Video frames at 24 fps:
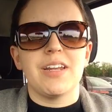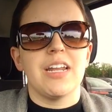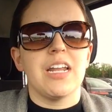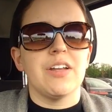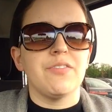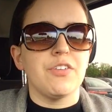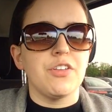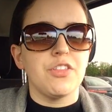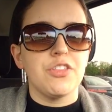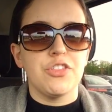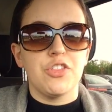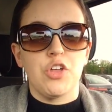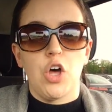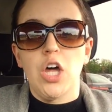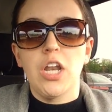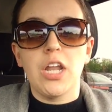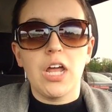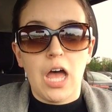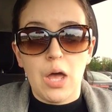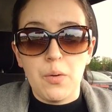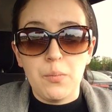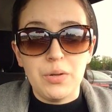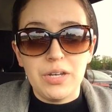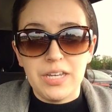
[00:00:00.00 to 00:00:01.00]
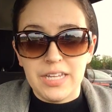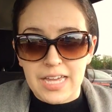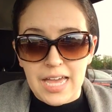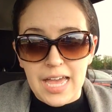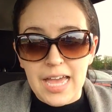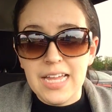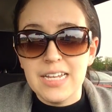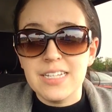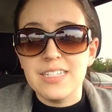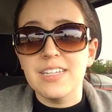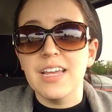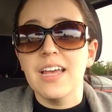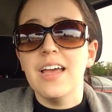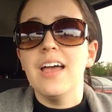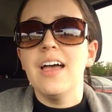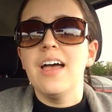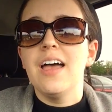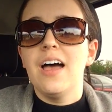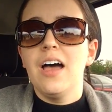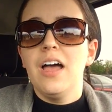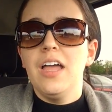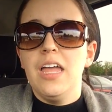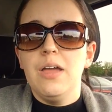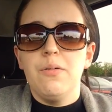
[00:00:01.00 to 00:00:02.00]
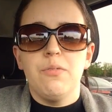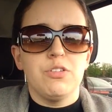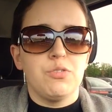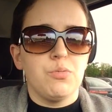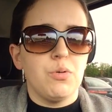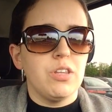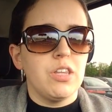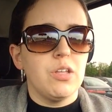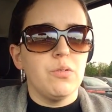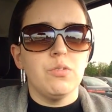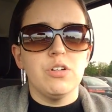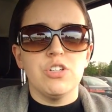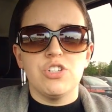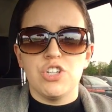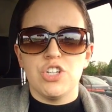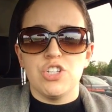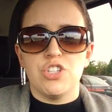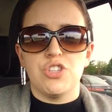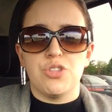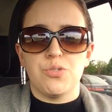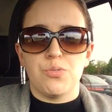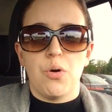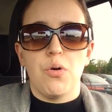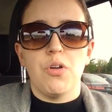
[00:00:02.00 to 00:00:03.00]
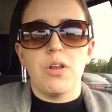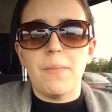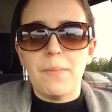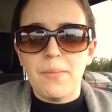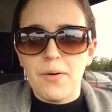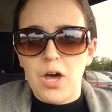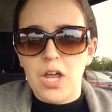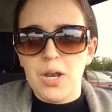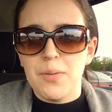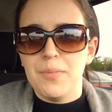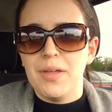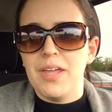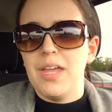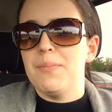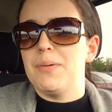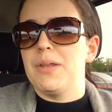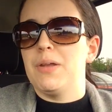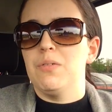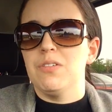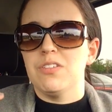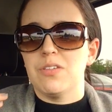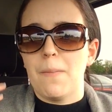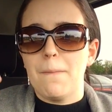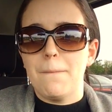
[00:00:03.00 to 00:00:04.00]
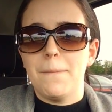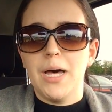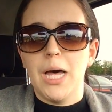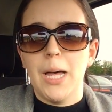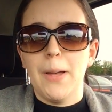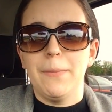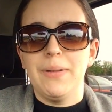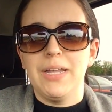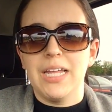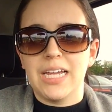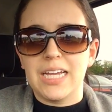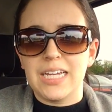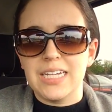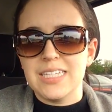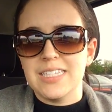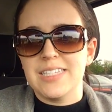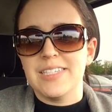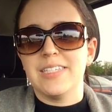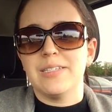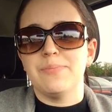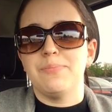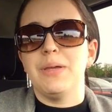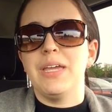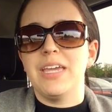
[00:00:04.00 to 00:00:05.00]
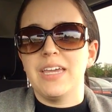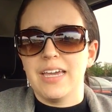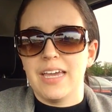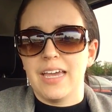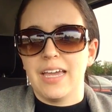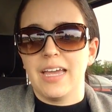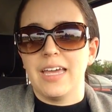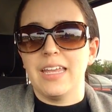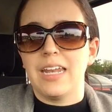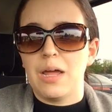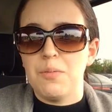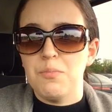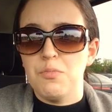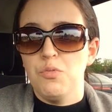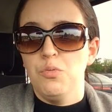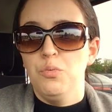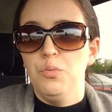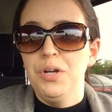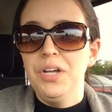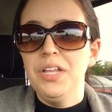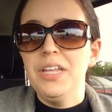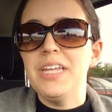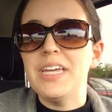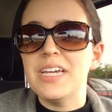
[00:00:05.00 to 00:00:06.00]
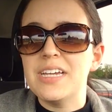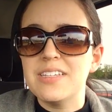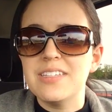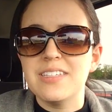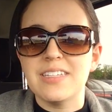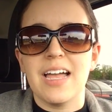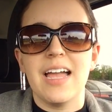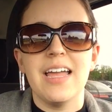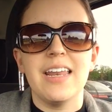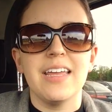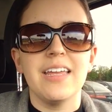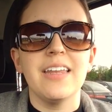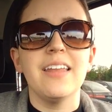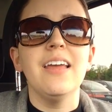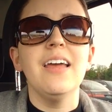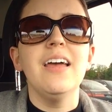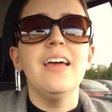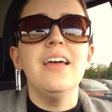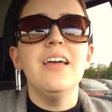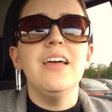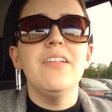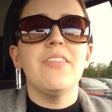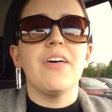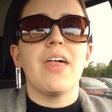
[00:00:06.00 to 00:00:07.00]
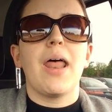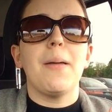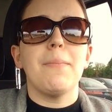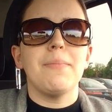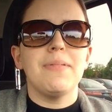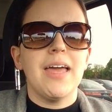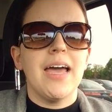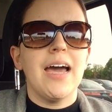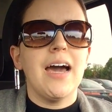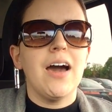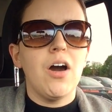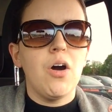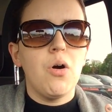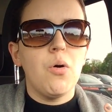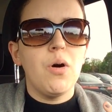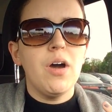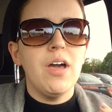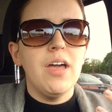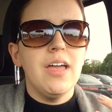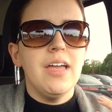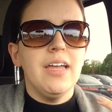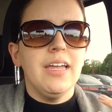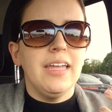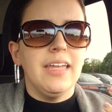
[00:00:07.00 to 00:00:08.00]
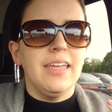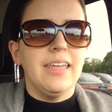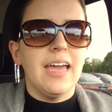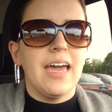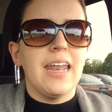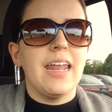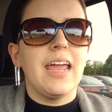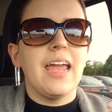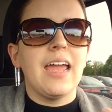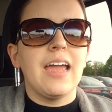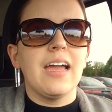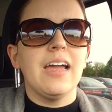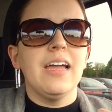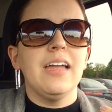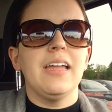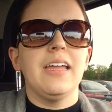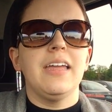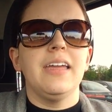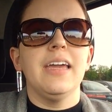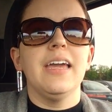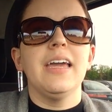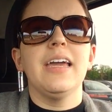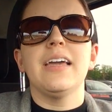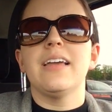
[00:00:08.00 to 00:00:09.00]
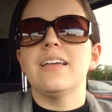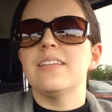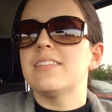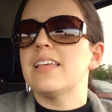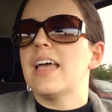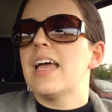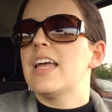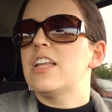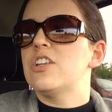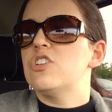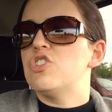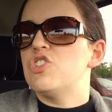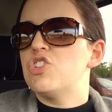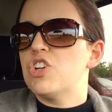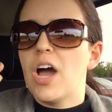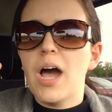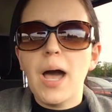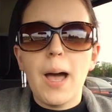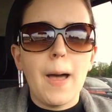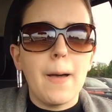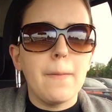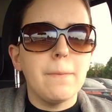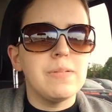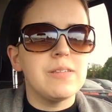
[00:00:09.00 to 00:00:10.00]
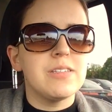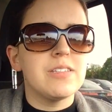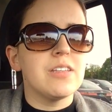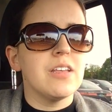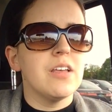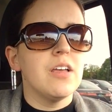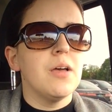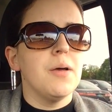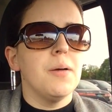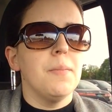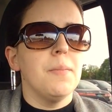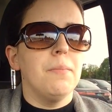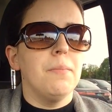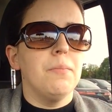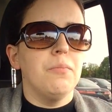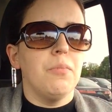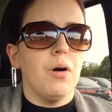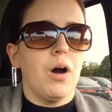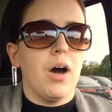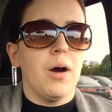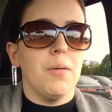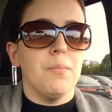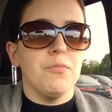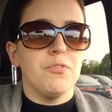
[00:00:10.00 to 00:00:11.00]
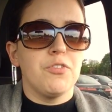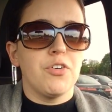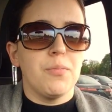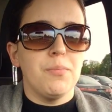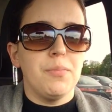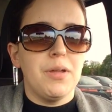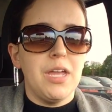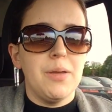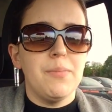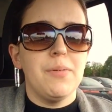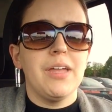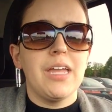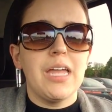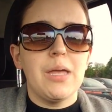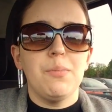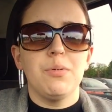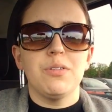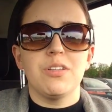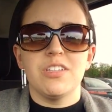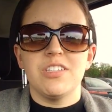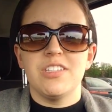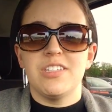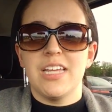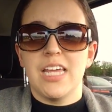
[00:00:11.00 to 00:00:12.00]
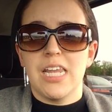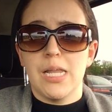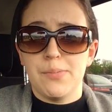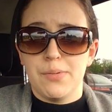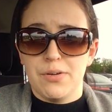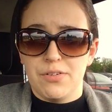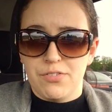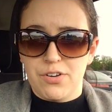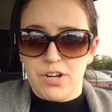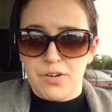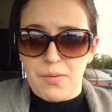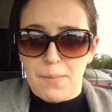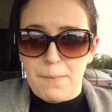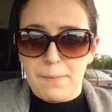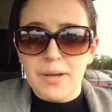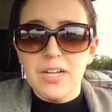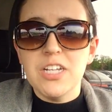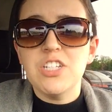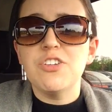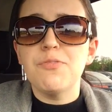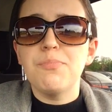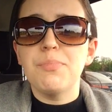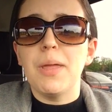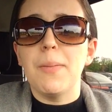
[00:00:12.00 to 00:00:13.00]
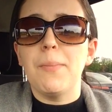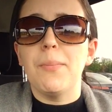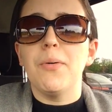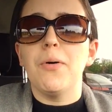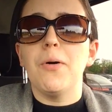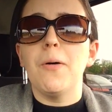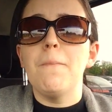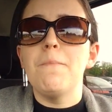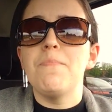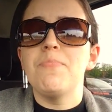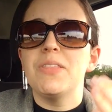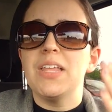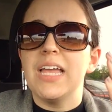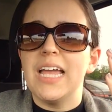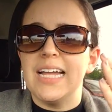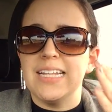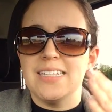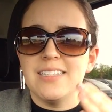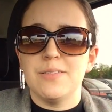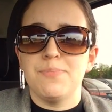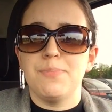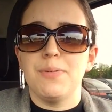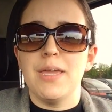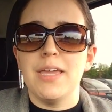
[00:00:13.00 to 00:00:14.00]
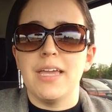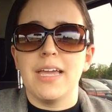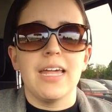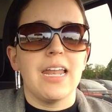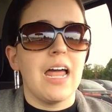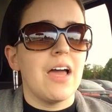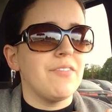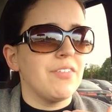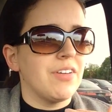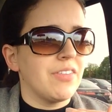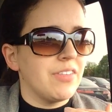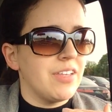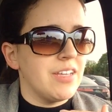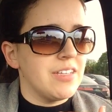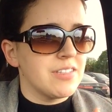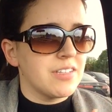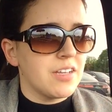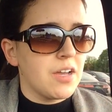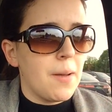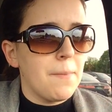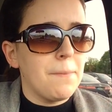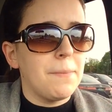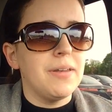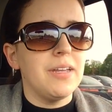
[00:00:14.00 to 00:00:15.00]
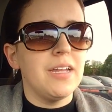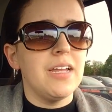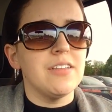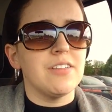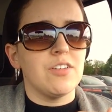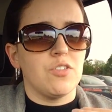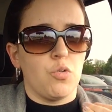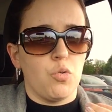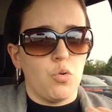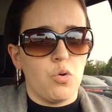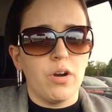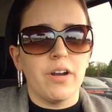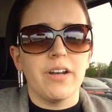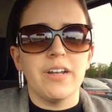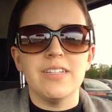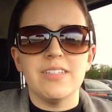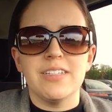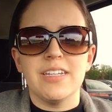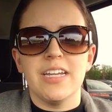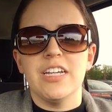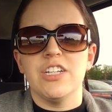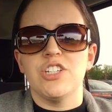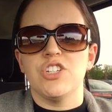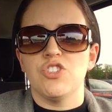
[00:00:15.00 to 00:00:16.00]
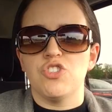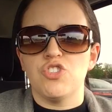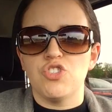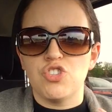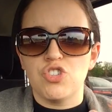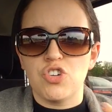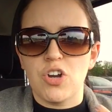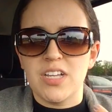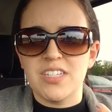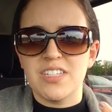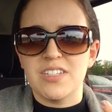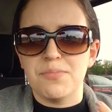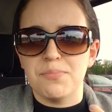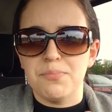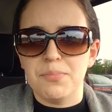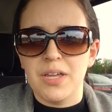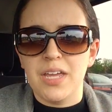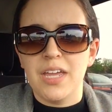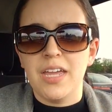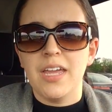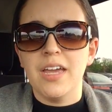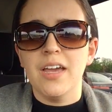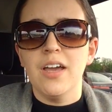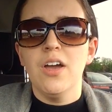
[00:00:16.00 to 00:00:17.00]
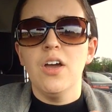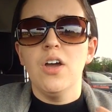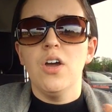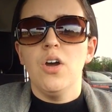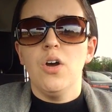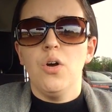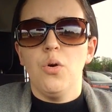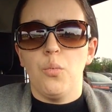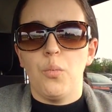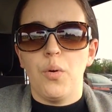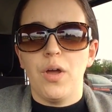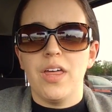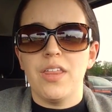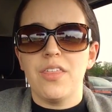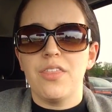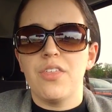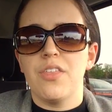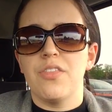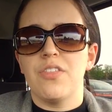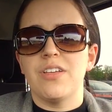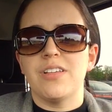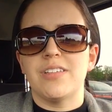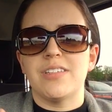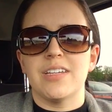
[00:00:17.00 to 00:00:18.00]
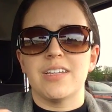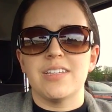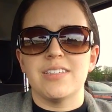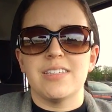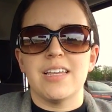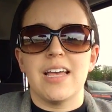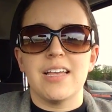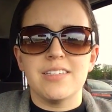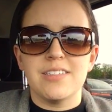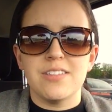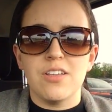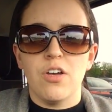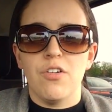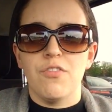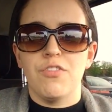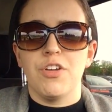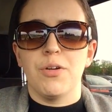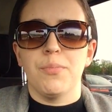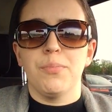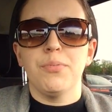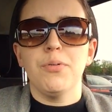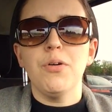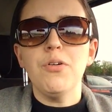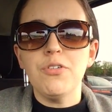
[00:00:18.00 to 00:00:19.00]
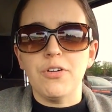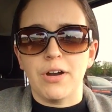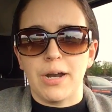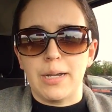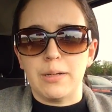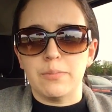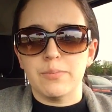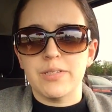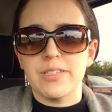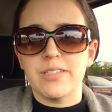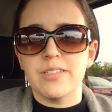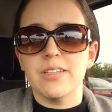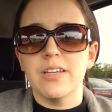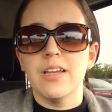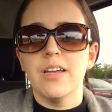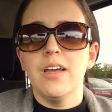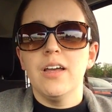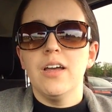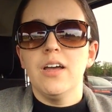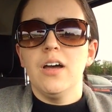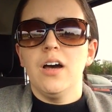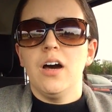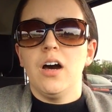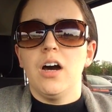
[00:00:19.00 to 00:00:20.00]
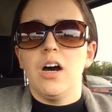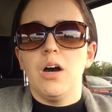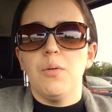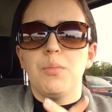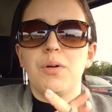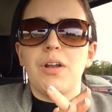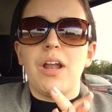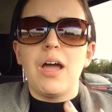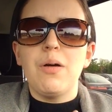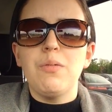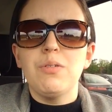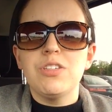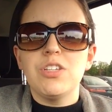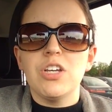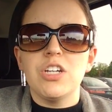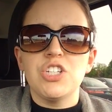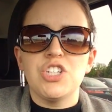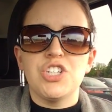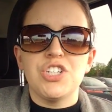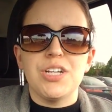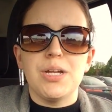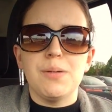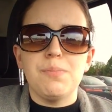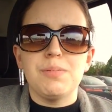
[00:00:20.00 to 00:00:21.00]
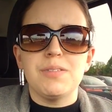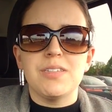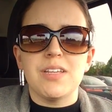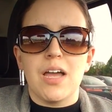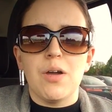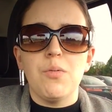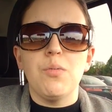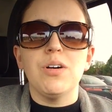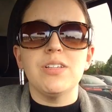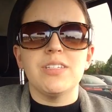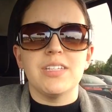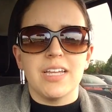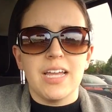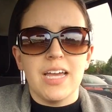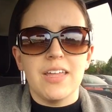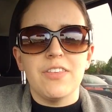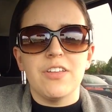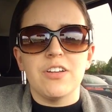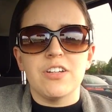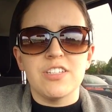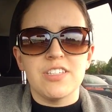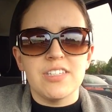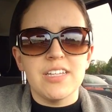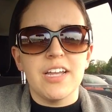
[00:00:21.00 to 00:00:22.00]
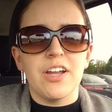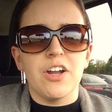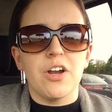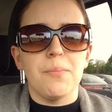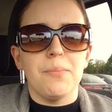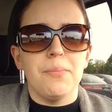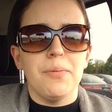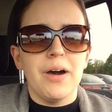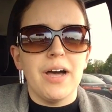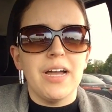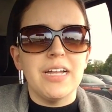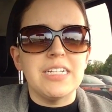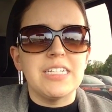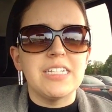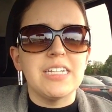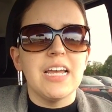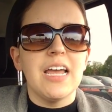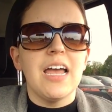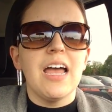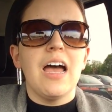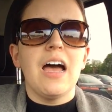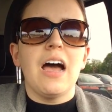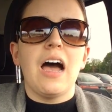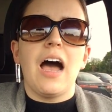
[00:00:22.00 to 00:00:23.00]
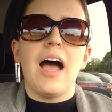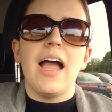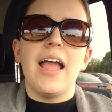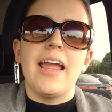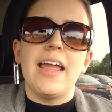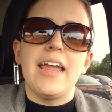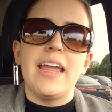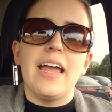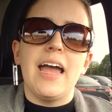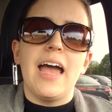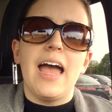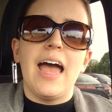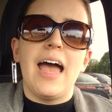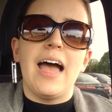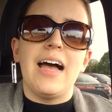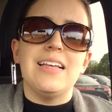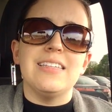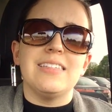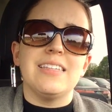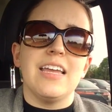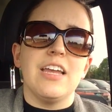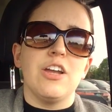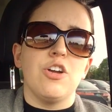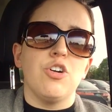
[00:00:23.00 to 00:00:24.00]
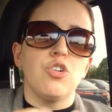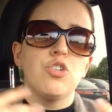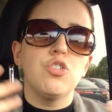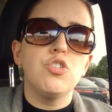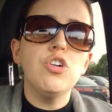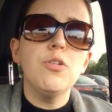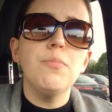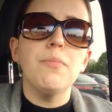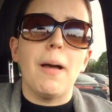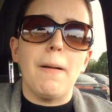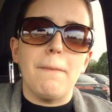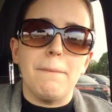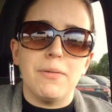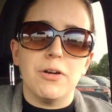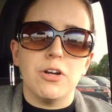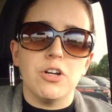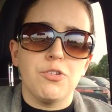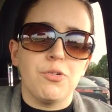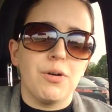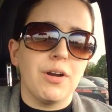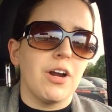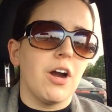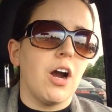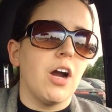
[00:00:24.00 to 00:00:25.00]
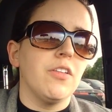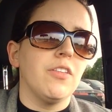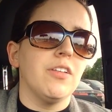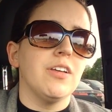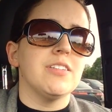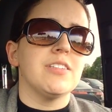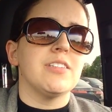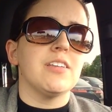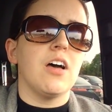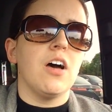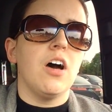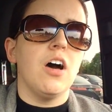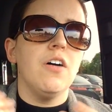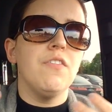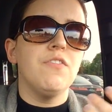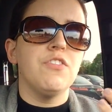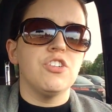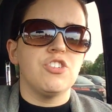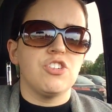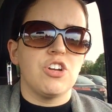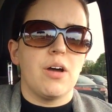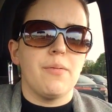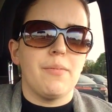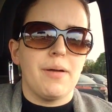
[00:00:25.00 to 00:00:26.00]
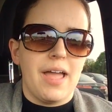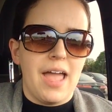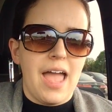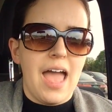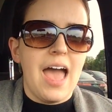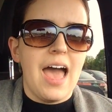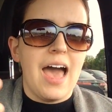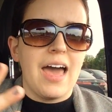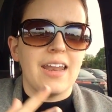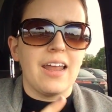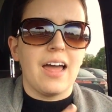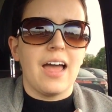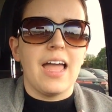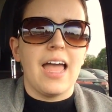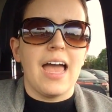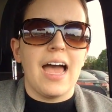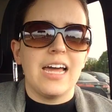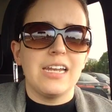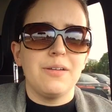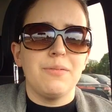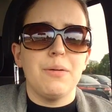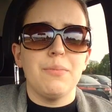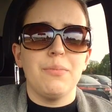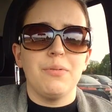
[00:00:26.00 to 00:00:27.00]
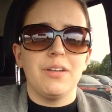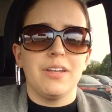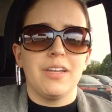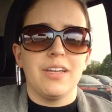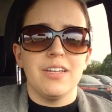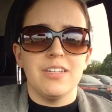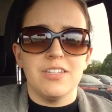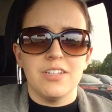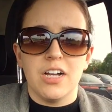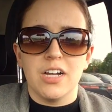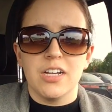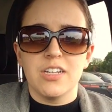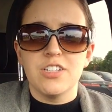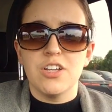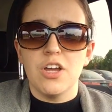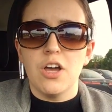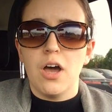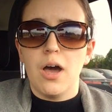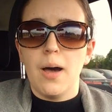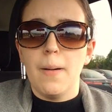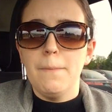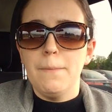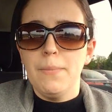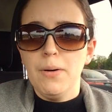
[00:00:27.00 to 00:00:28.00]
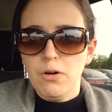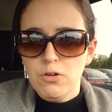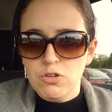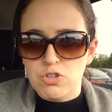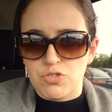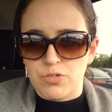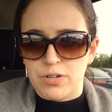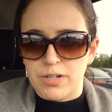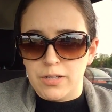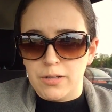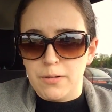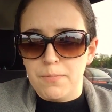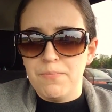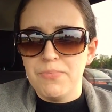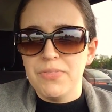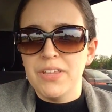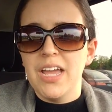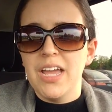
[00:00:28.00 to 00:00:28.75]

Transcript: I never thought I would get. It was one that was just thrown upon me, but it was public speaking. And I'm really excited that I'm now getting gigs and jobs um, for me being able to stand up in front of a bunch of people and speak and having these companies and organizations trust me with the success of their programs. Um, when I was on ships, I was again their singer, but I, as a crew member, regardless of the job I had, I had to be able to conduct a boat drill.